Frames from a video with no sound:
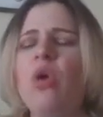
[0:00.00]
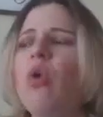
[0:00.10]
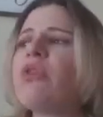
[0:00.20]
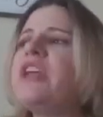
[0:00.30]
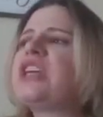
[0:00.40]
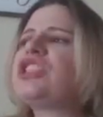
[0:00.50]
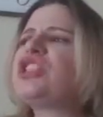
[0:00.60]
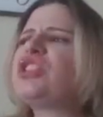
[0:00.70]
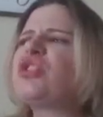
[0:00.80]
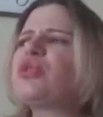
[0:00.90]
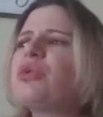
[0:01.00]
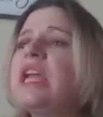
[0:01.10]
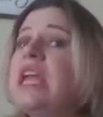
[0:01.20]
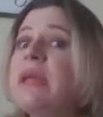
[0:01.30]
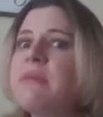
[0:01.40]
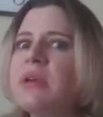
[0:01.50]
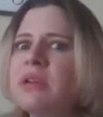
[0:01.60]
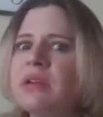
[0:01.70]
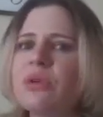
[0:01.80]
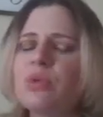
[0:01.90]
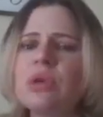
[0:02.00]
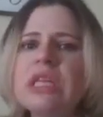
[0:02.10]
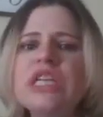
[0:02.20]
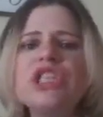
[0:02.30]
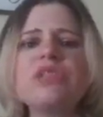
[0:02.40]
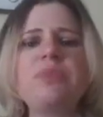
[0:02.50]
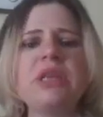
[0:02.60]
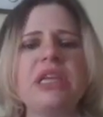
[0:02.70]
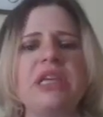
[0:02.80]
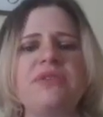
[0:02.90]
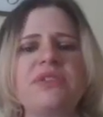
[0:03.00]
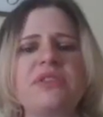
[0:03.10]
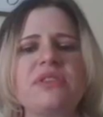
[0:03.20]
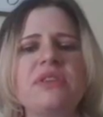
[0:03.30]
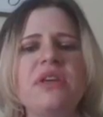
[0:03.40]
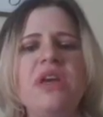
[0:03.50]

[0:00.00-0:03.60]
or the extreme religious beliefs,